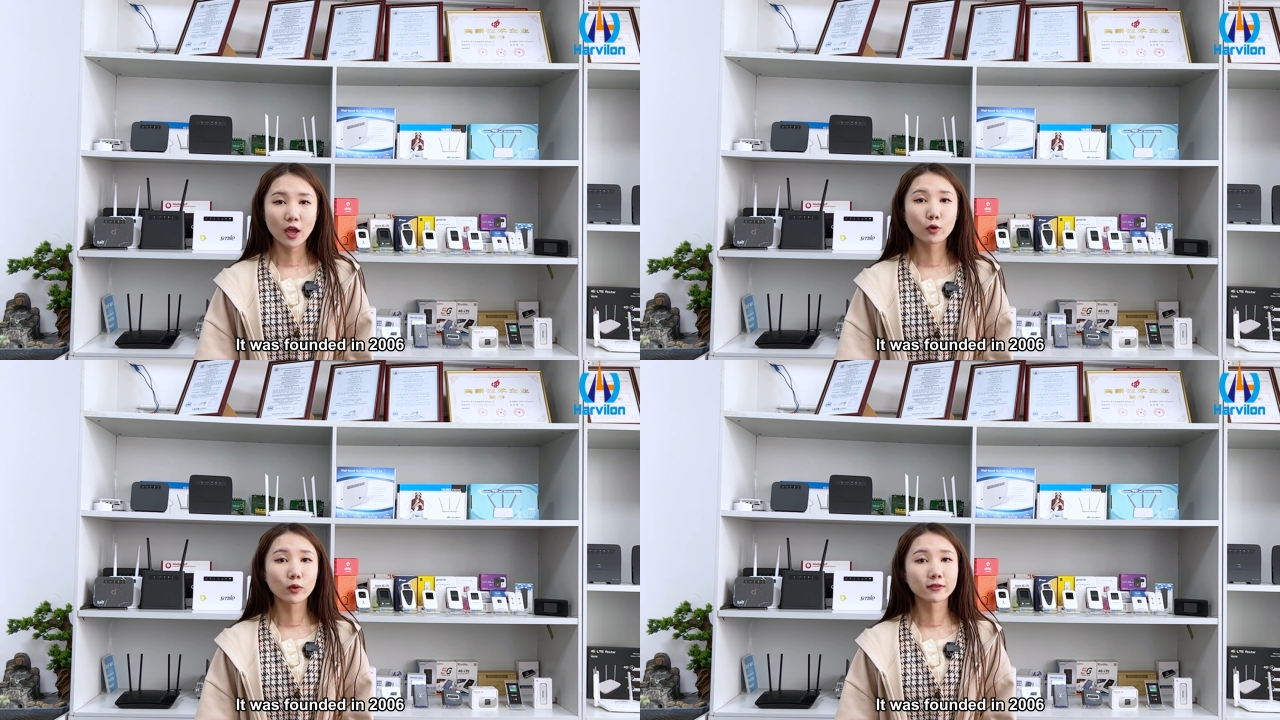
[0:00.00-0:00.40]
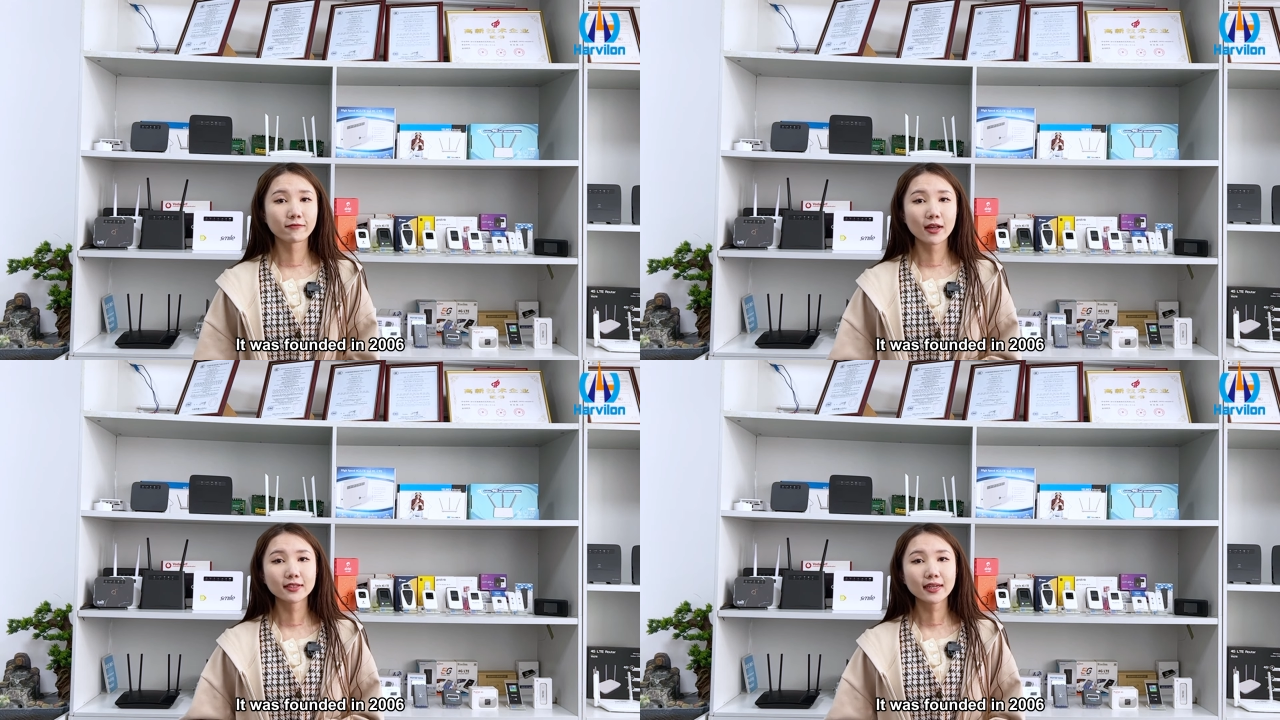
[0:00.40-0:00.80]
It was
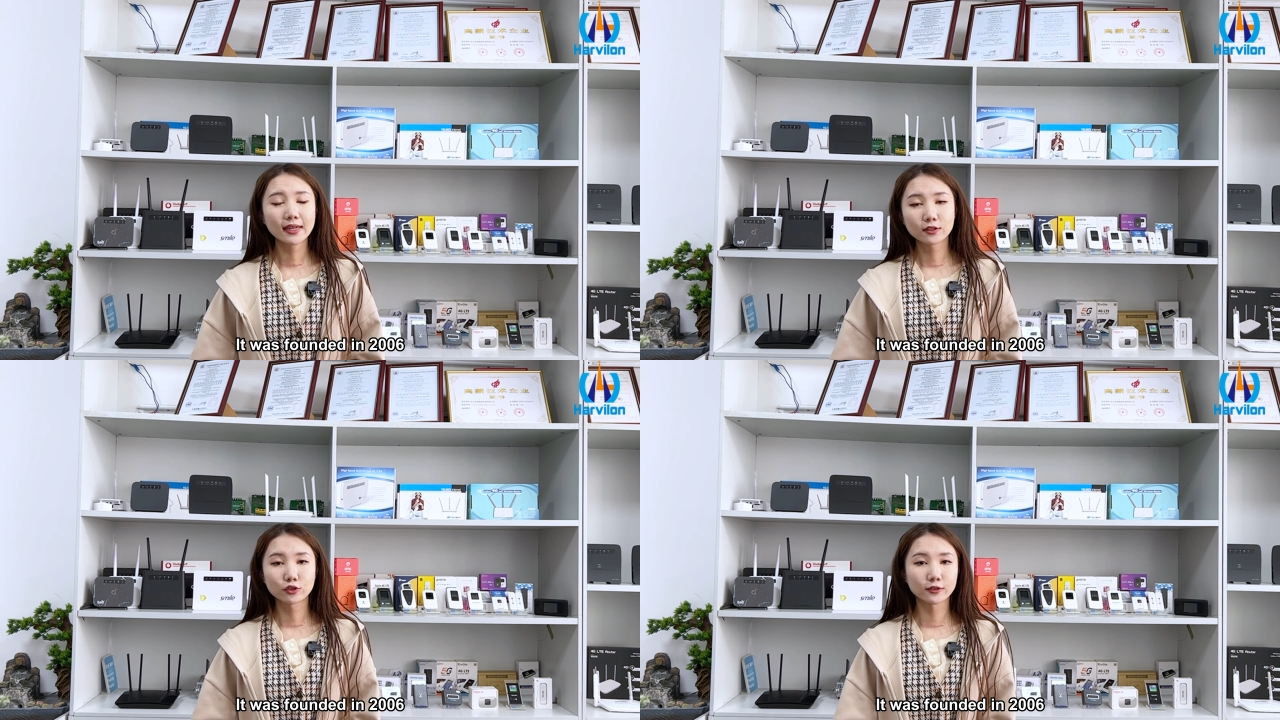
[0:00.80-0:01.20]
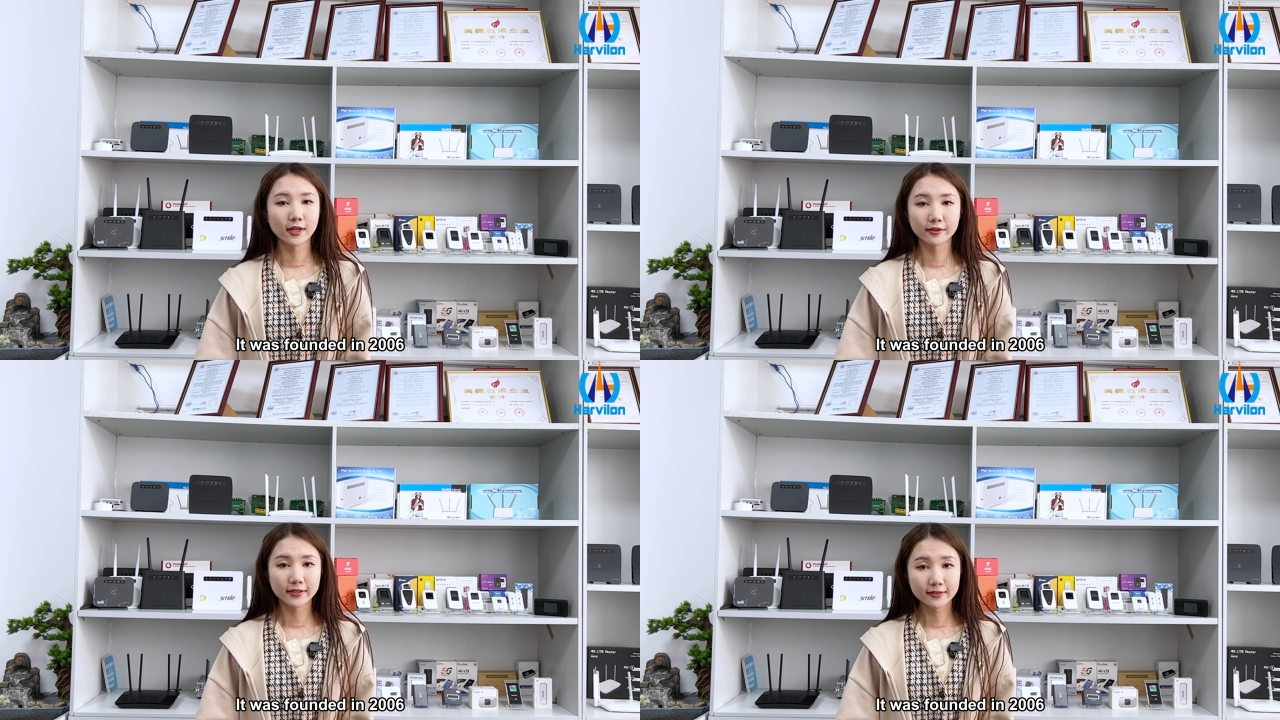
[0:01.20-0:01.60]
founded in two
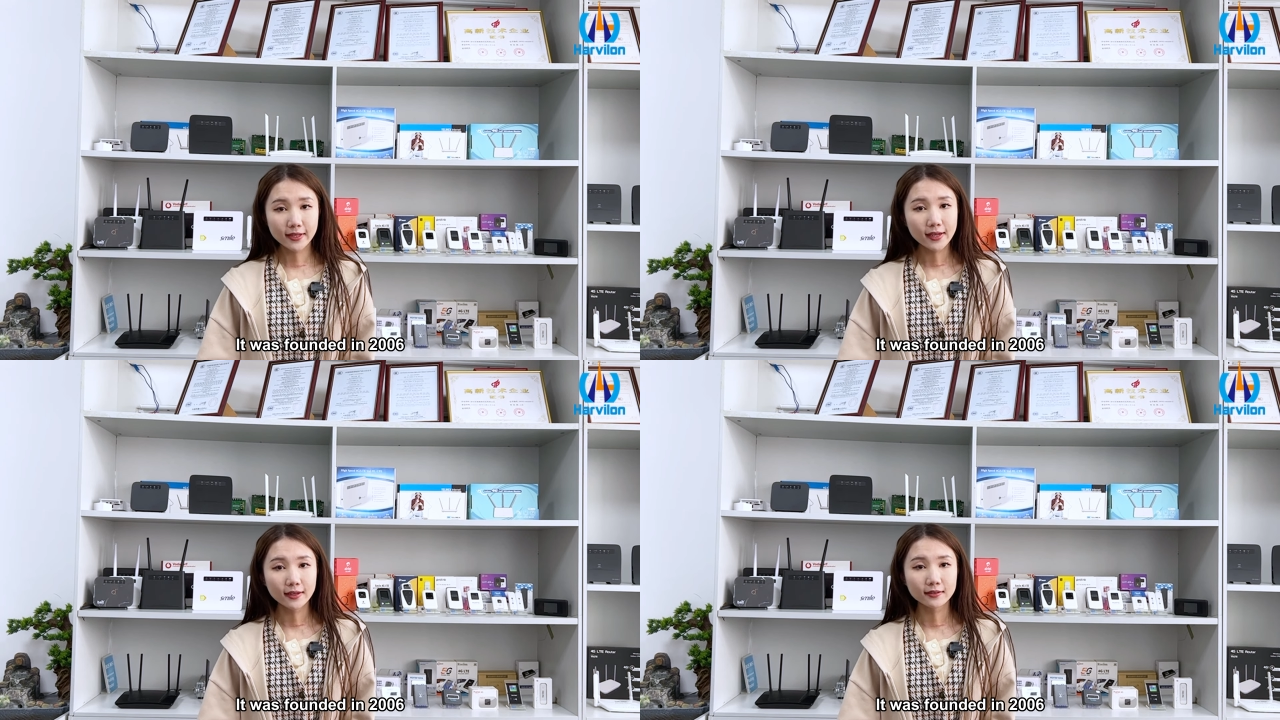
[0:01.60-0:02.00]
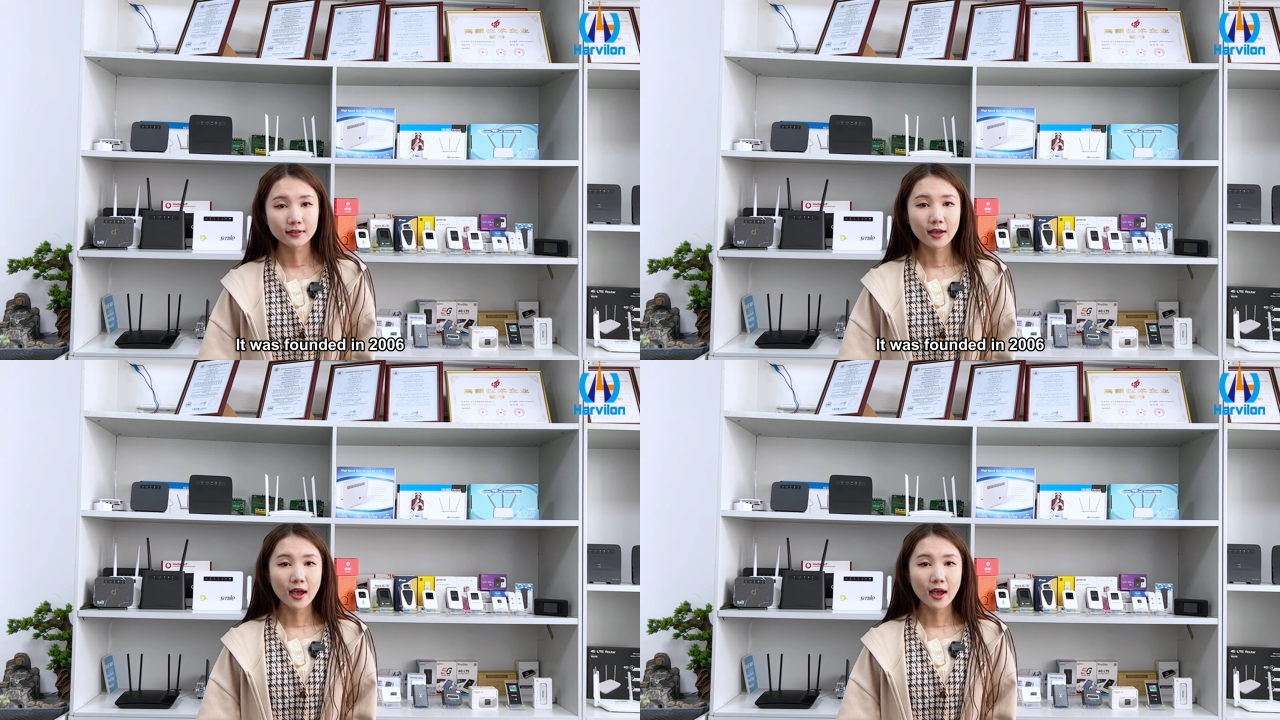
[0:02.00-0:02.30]
thousand six.